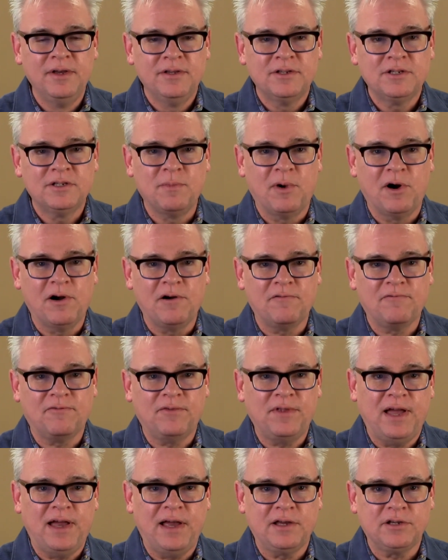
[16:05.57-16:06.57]
smart
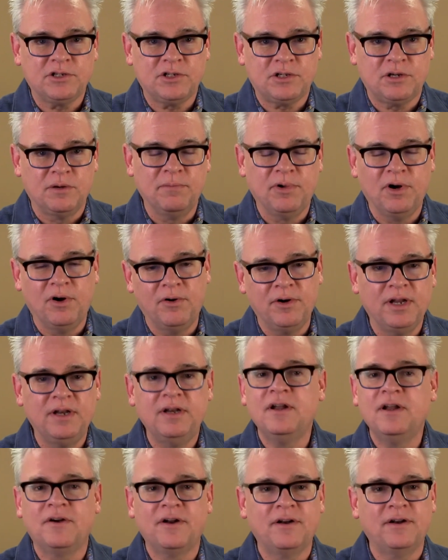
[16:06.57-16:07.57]
flash
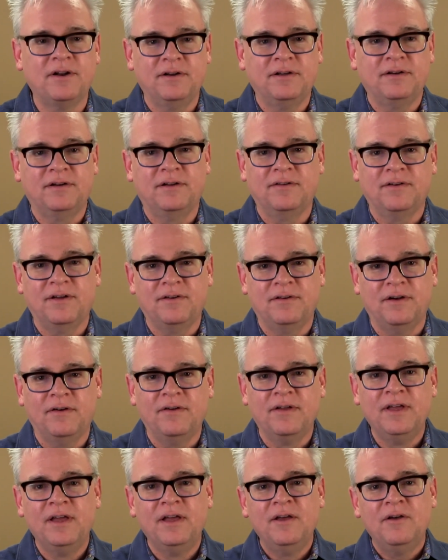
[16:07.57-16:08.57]
component. No, no, no, no, no, no,
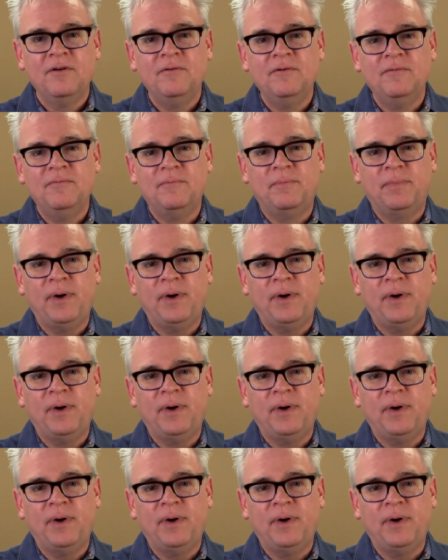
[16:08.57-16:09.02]
no.